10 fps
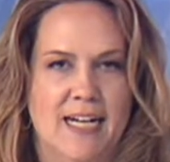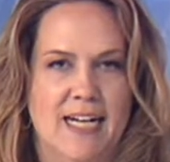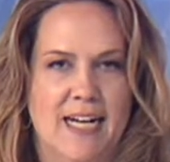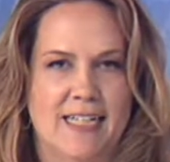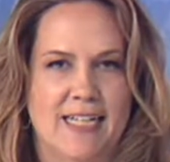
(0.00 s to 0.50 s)

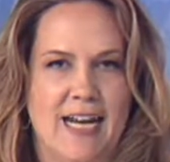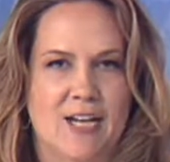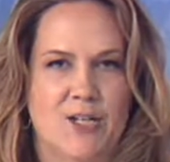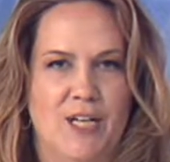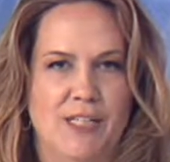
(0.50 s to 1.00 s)
Connected
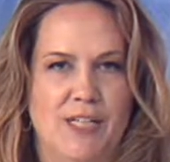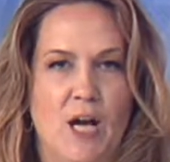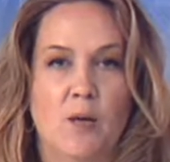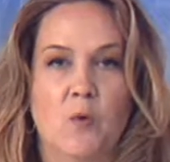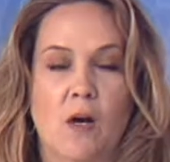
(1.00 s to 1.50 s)
Nation is
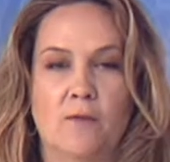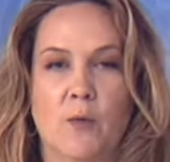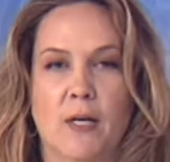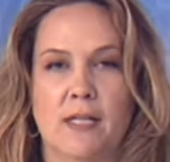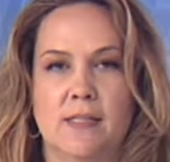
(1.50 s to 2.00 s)
a
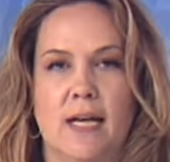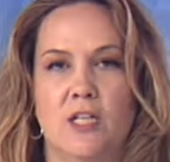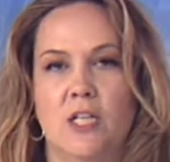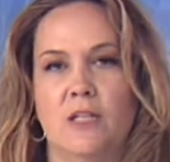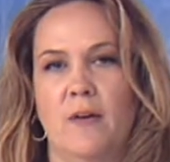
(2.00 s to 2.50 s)
nonprofit
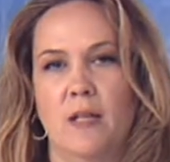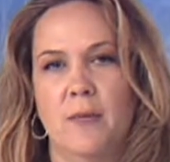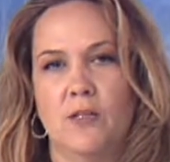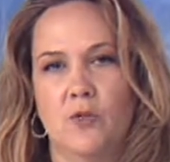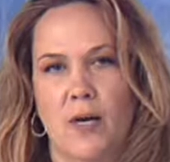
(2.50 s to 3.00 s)
organization
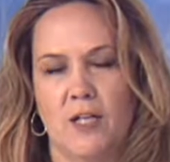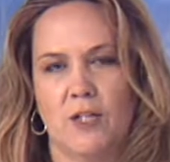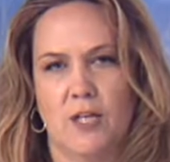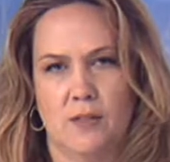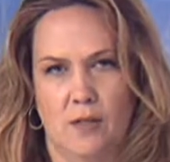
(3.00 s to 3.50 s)
developing
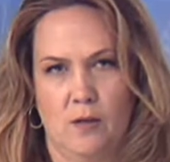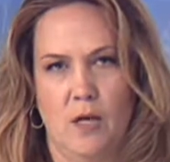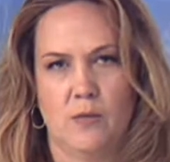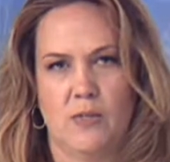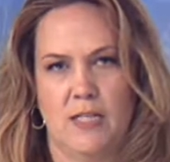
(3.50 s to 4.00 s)
strategies to
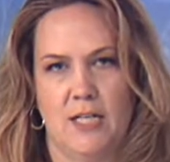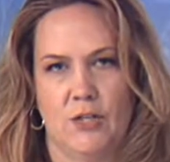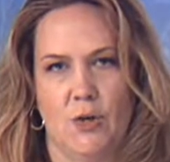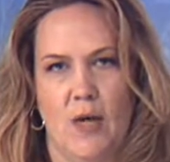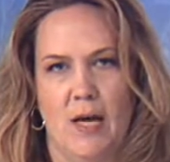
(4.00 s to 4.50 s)
close the
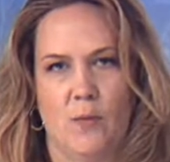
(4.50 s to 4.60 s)
digital